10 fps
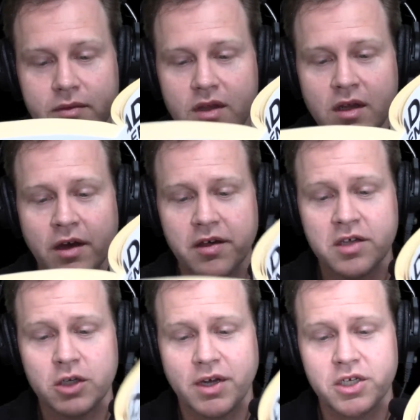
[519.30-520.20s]
Now, that
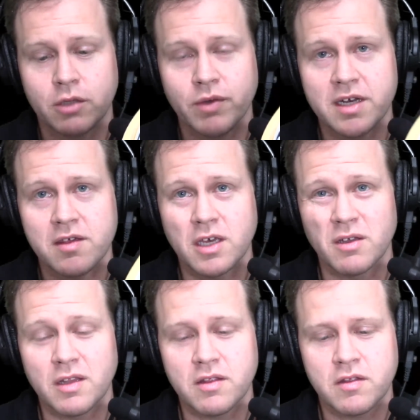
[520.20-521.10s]
situational awareness thing,
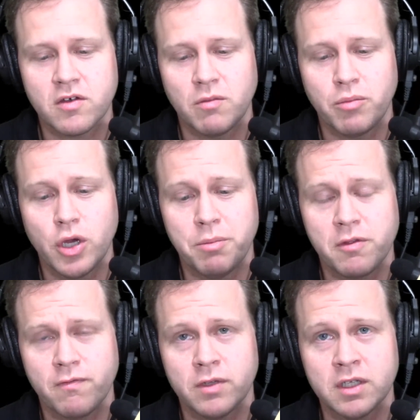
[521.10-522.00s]
that's kind of
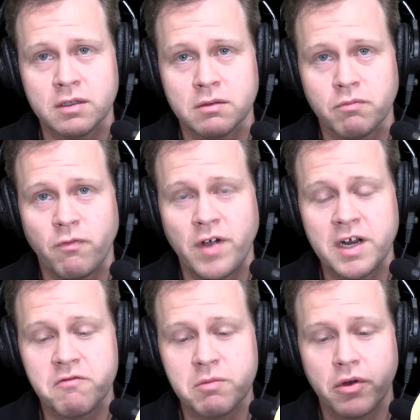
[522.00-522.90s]
purposeful
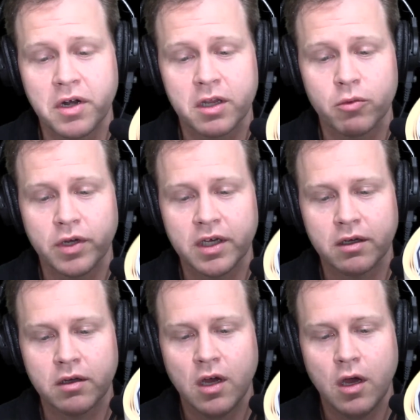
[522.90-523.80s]
phrase we put into the book
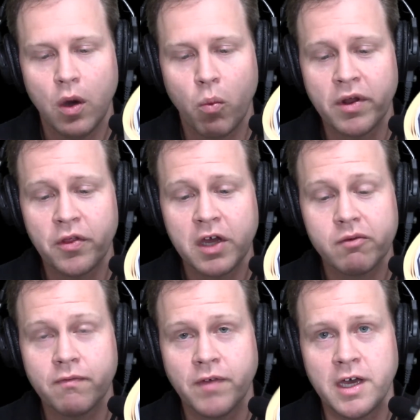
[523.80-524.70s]
here. One of the things
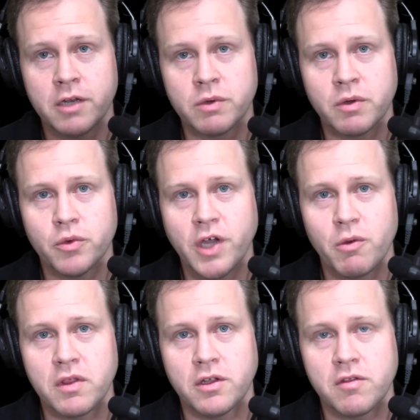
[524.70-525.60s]
we found when we're working
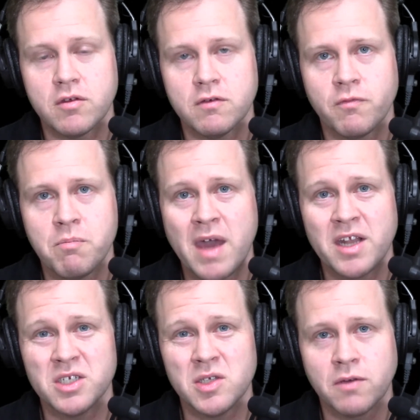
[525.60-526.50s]
with lots of
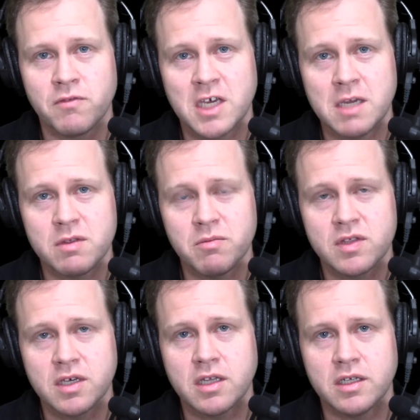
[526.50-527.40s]
managers of teams in
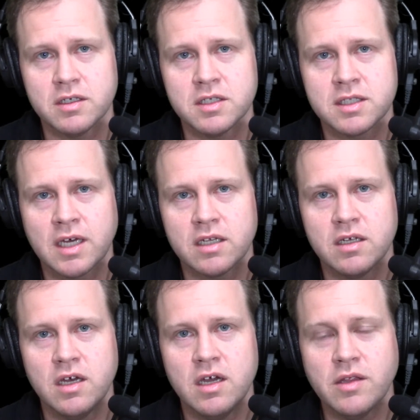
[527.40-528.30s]
particular is that
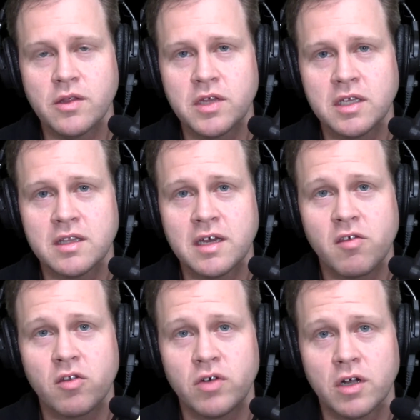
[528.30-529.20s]
the thing that they
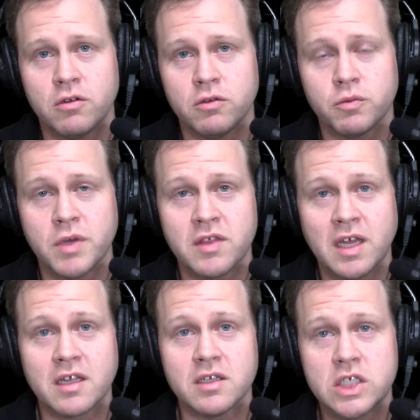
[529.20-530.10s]
struggled with
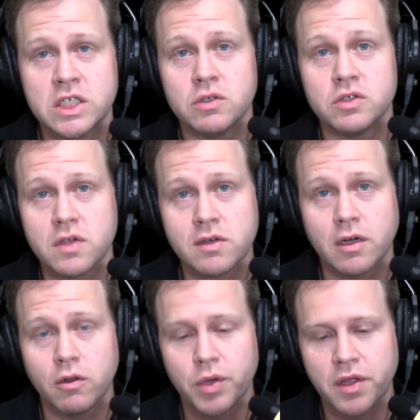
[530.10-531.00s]
and continue to
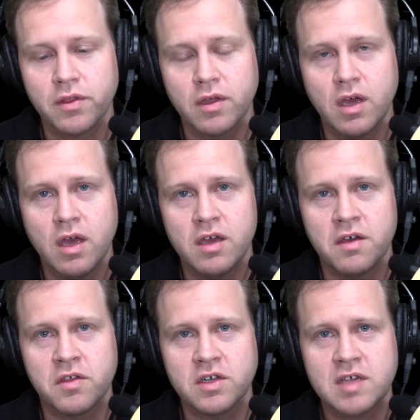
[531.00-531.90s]
struggle with
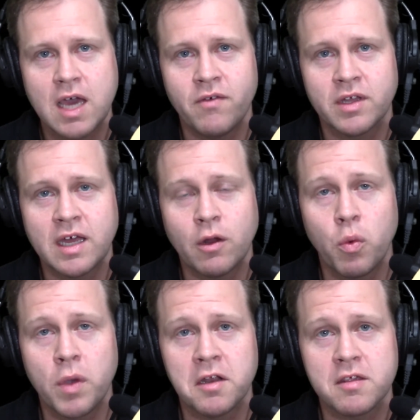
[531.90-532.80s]
is just having that
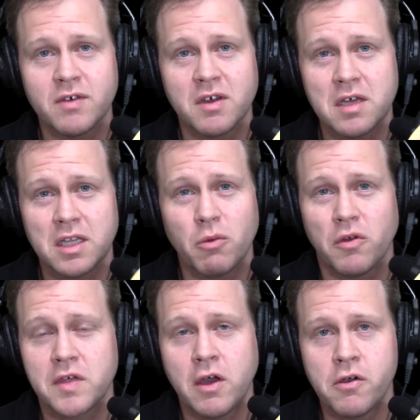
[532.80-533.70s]
awareness of exactly
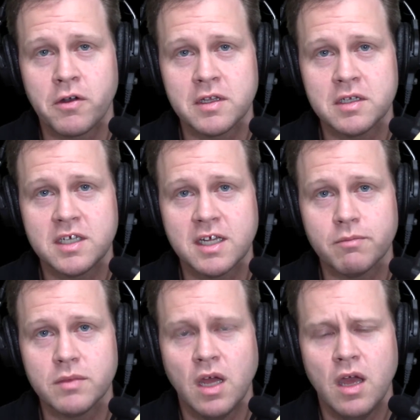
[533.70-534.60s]
what's going on in their team.
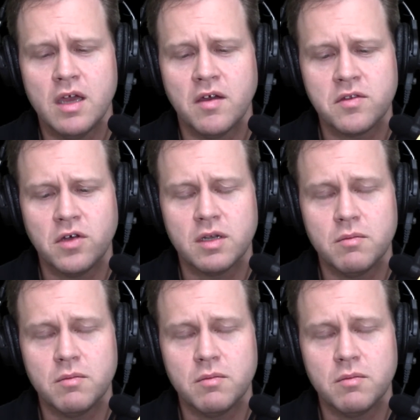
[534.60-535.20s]
It's not